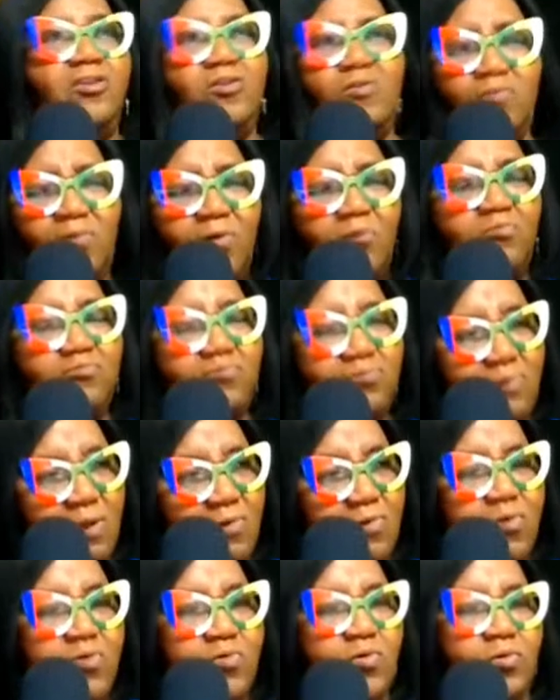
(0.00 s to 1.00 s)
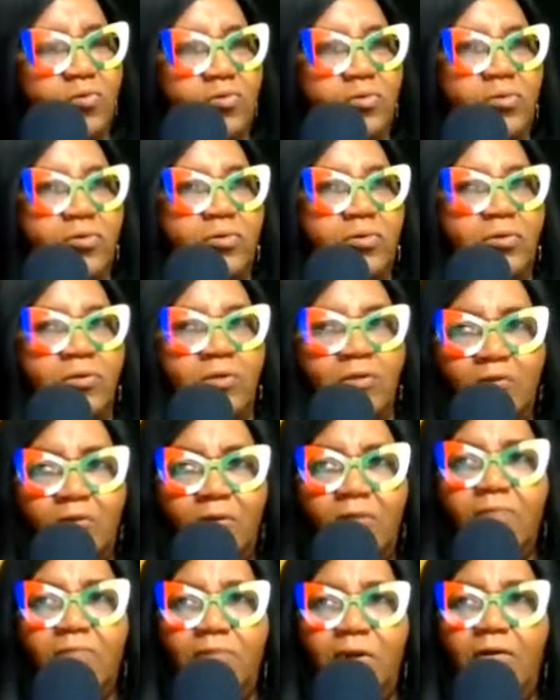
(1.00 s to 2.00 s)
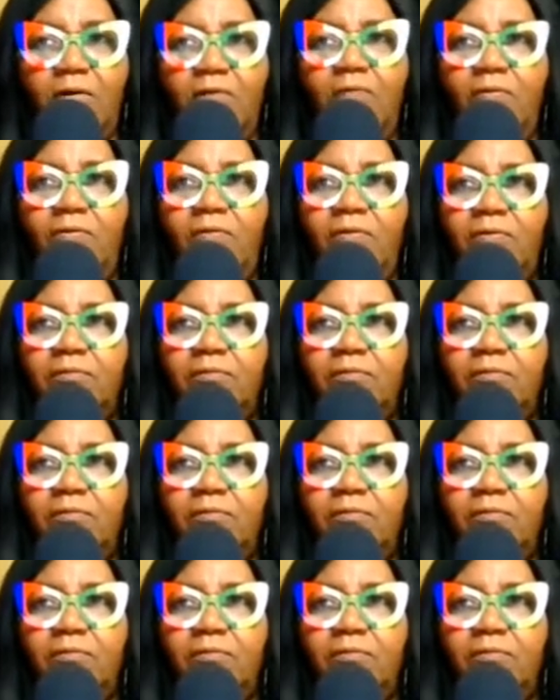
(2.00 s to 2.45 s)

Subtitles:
You don't know. You don't know.